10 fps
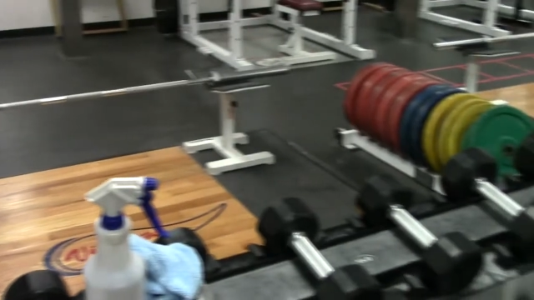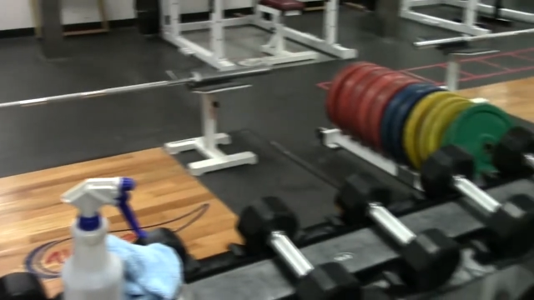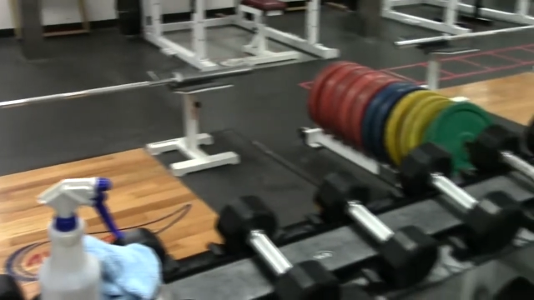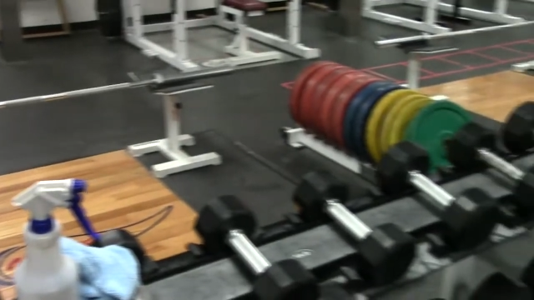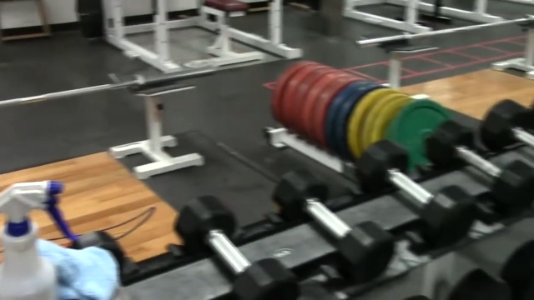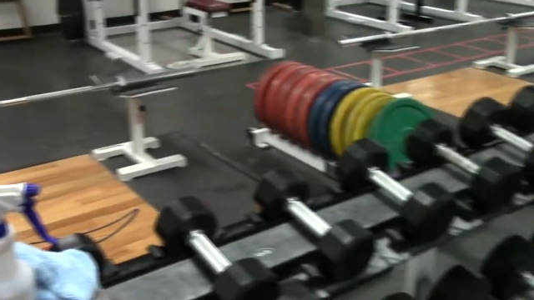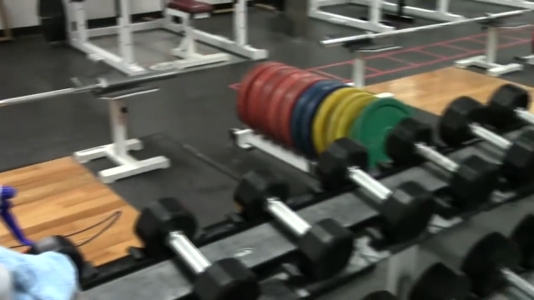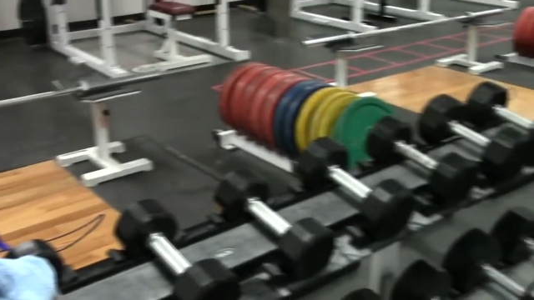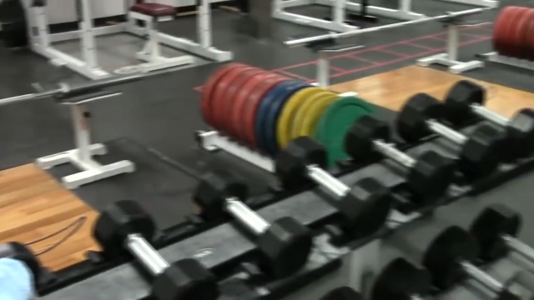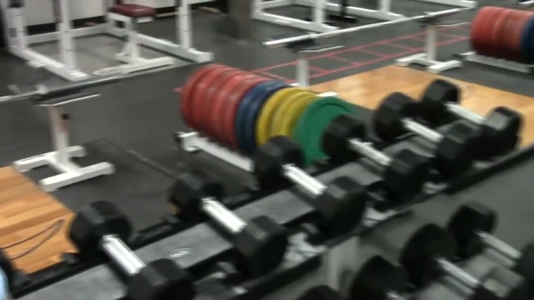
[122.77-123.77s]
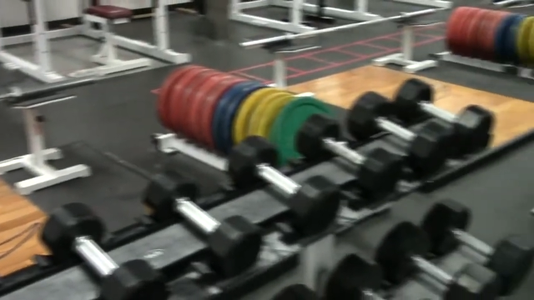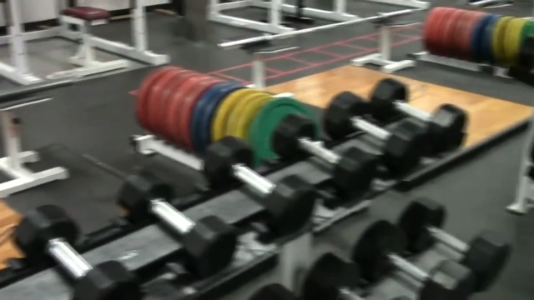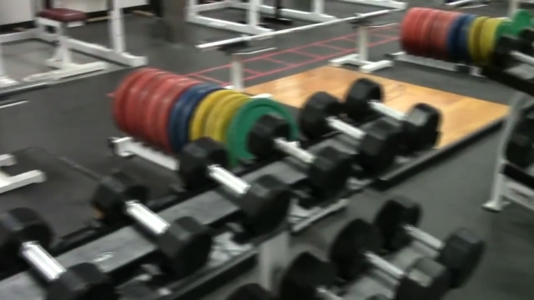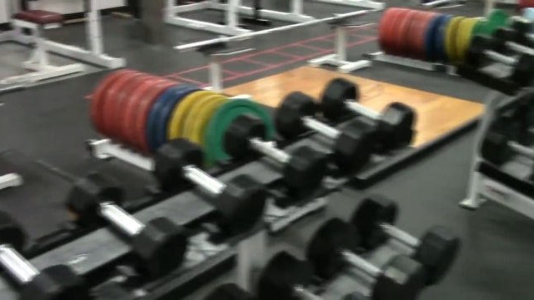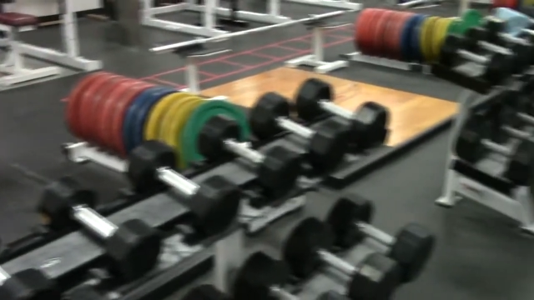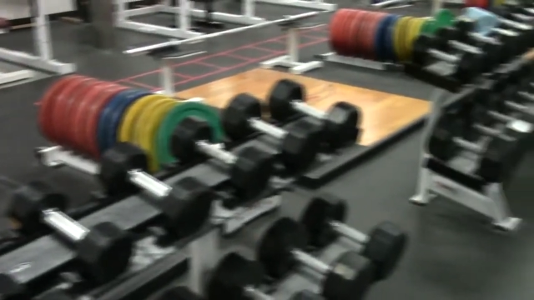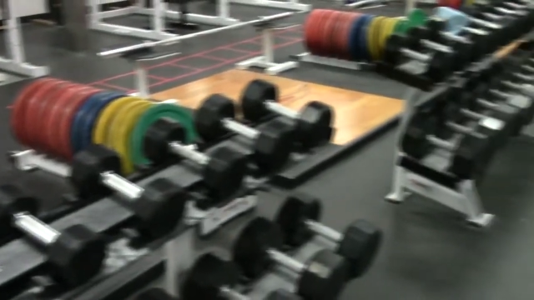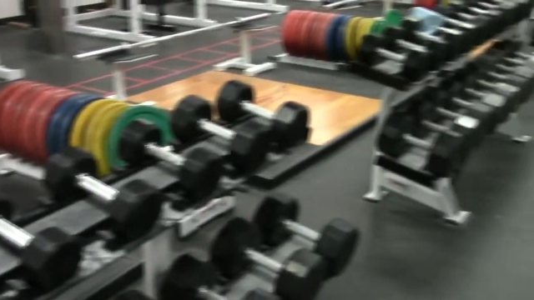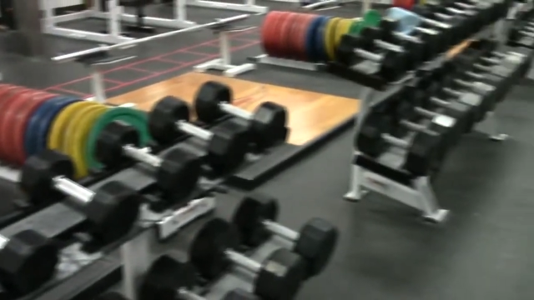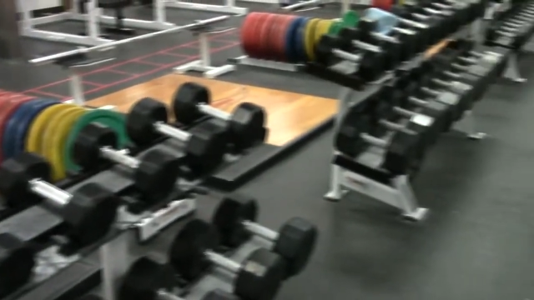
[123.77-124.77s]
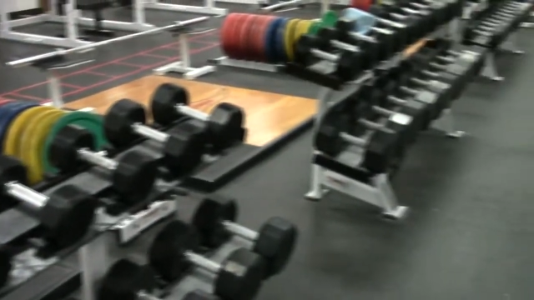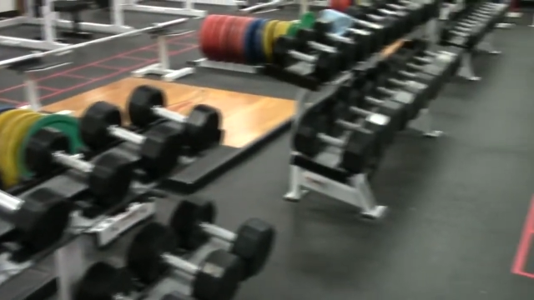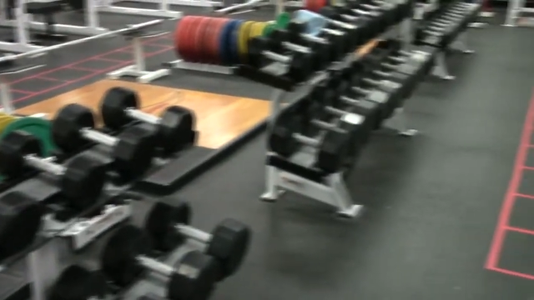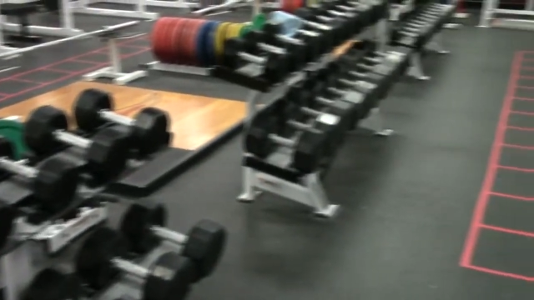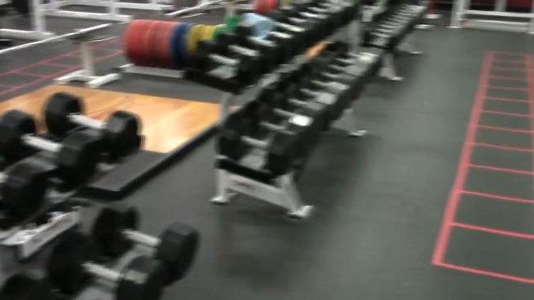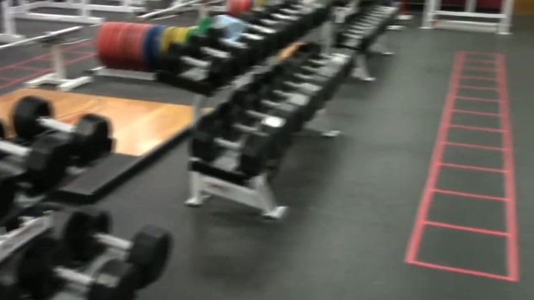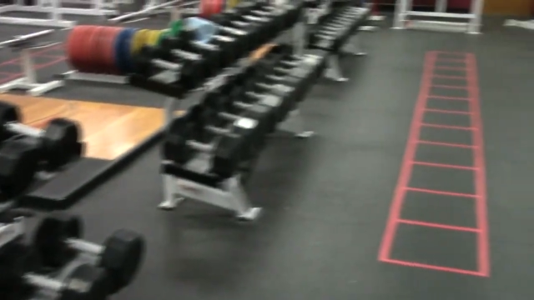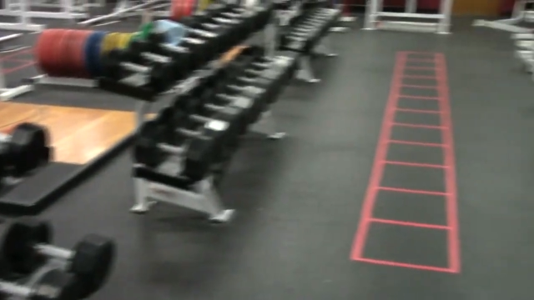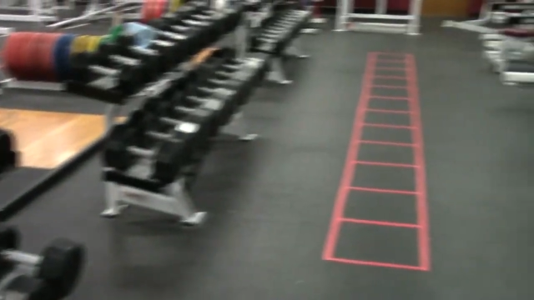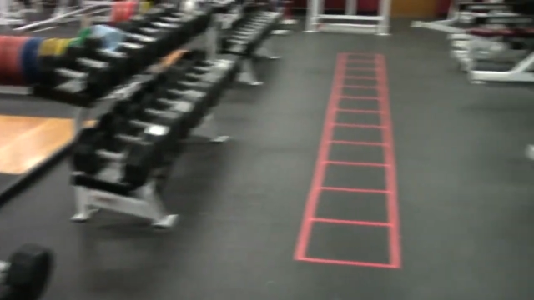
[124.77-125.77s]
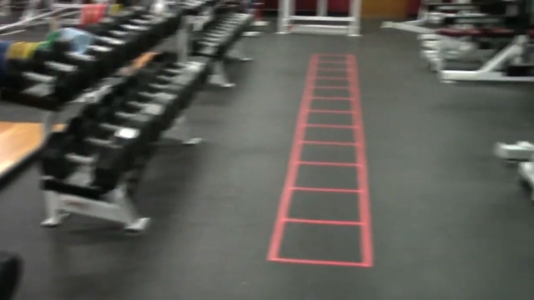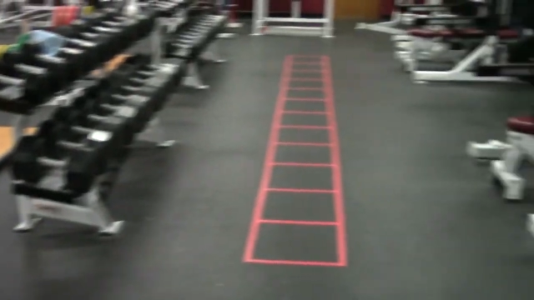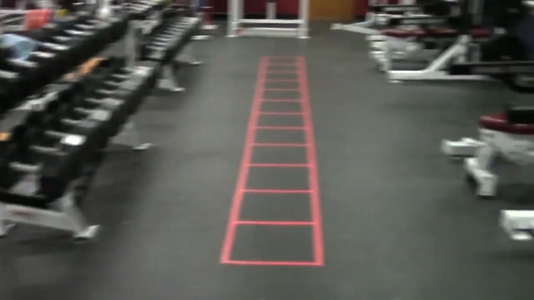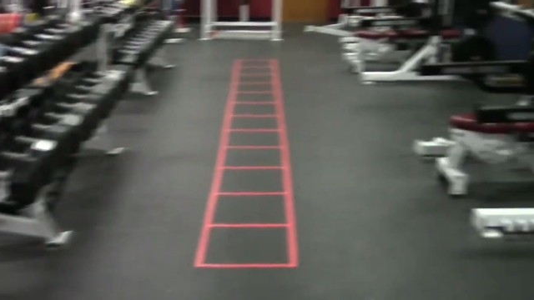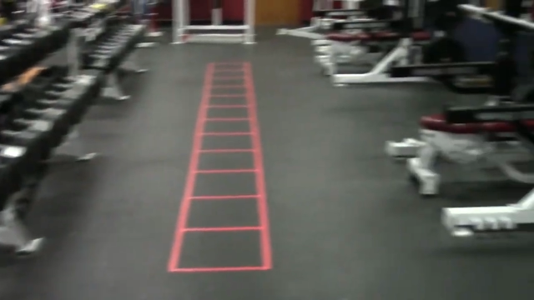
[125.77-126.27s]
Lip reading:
[unreadable: no face in view]